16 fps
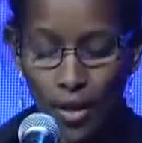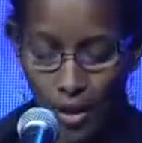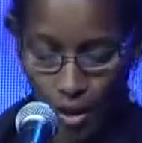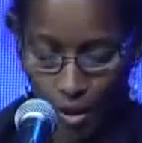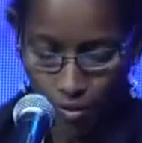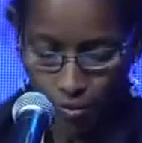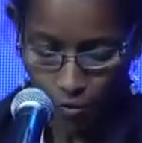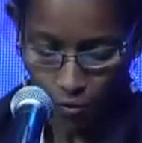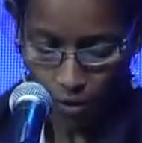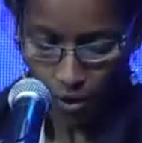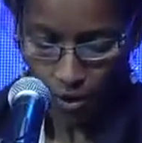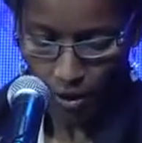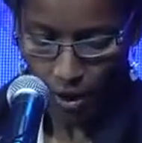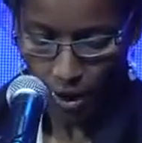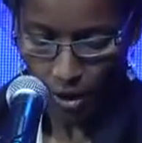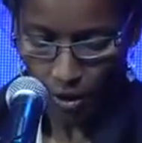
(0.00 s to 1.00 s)
If
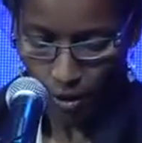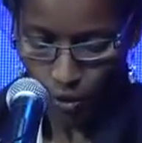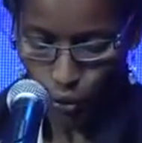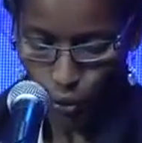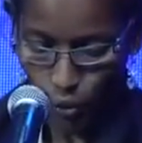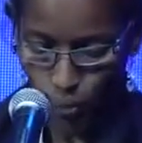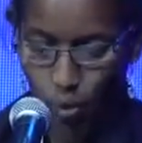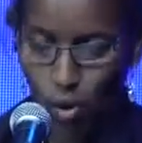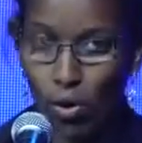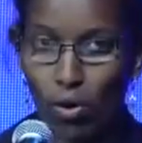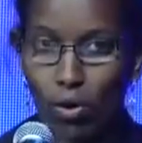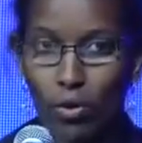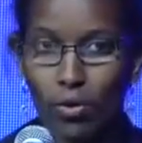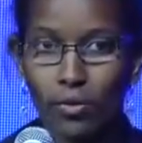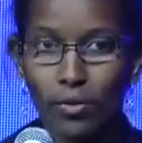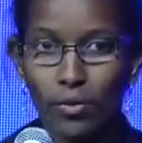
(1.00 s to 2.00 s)
Israel's
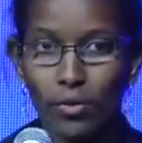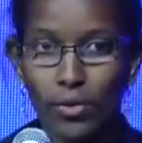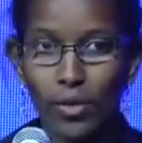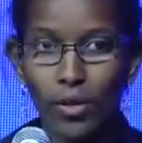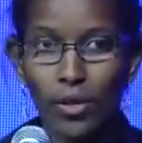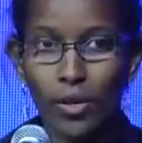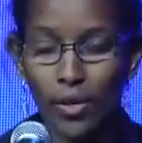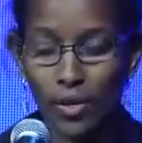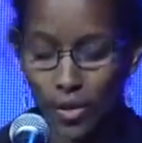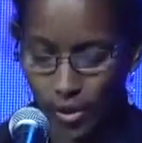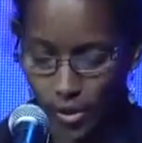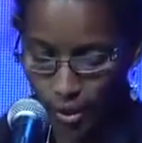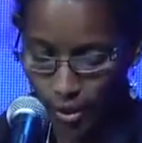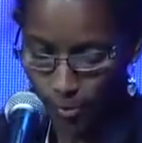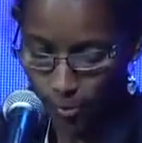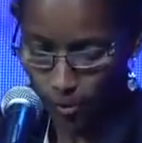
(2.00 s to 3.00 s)
tomorrow
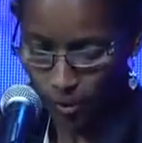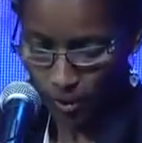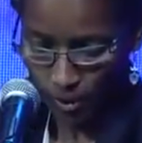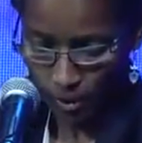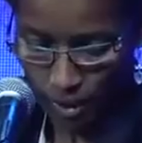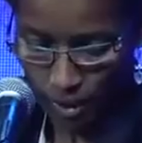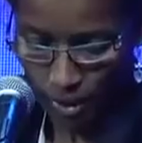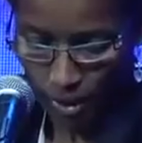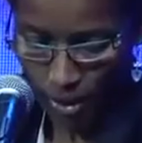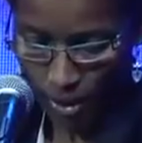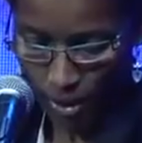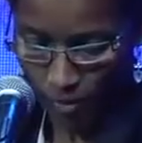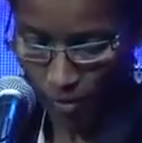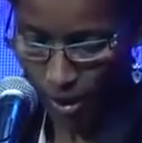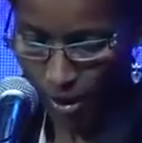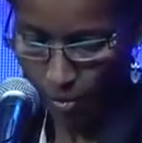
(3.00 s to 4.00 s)
seems
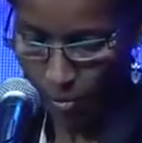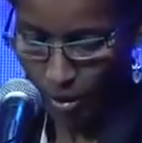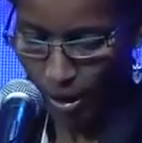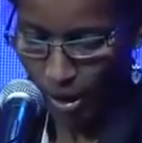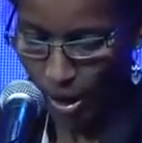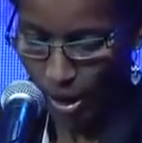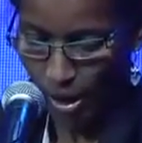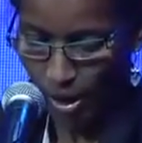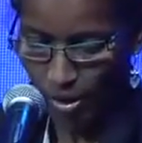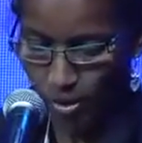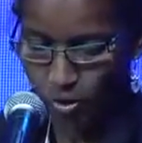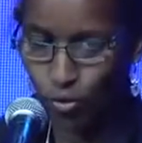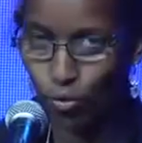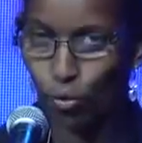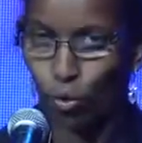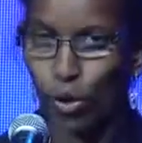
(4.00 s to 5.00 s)
incredibly hard
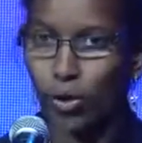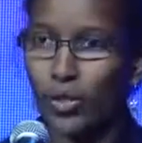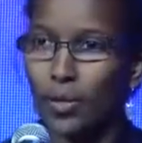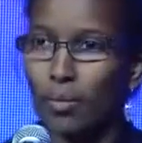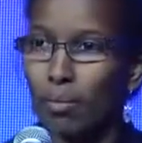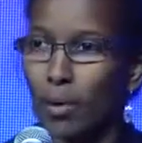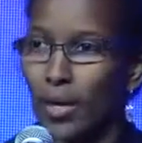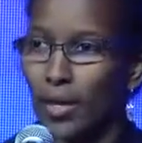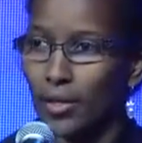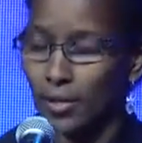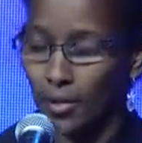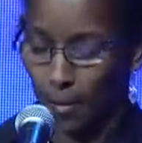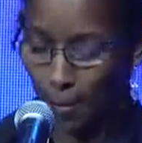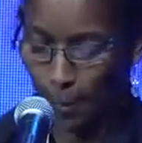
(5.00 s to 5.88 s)
to contemplate,